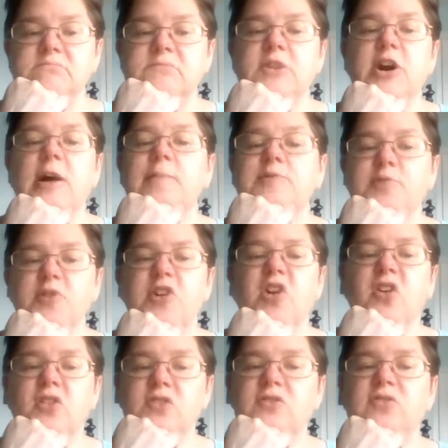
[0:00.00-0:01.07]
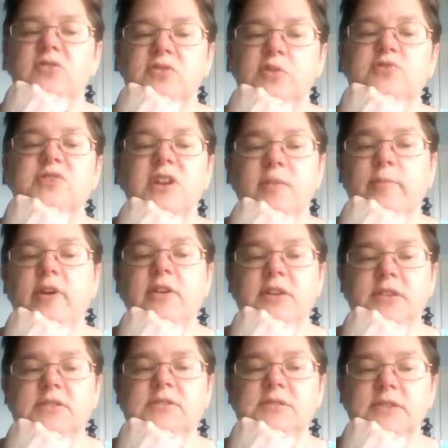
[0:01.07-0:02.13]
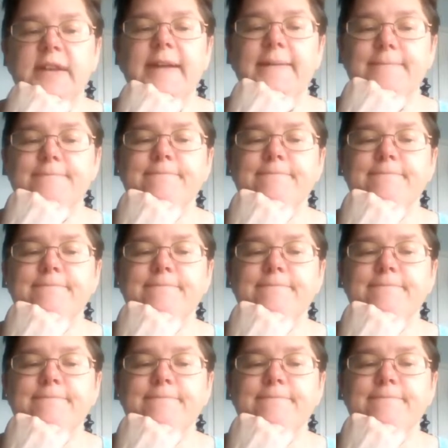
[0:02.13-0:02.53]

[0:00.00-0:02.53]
Cops were called, those kind of parties. Yeah.